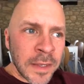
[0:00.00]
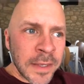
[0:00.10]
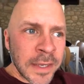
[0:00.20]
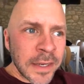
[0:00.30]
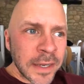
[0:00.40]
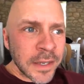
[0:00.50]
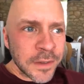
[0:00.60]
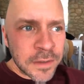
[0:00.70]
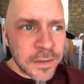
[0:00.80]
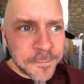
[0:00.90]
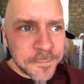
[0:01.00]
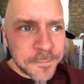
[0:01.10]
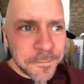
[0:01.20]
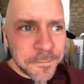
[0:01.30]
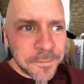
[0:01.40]
I guess
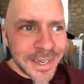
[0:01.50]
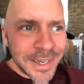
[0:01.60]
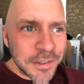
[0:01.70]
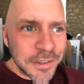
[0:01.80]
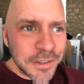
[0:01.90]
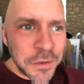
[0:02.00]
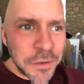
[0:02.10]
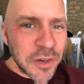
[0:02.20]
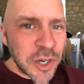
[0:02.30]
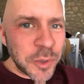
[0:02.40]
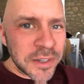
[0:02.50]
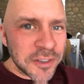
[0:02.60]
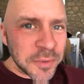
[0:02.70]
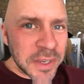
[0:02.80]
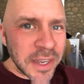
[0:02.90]
if you've ever quit doing
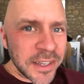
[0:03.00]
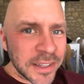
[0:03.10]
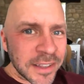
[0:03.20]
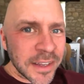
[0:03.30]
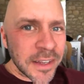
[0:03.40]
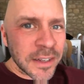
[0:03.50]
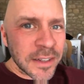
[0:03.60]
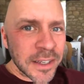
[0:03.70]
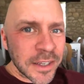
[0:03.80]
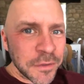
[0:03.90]
anything, like if you've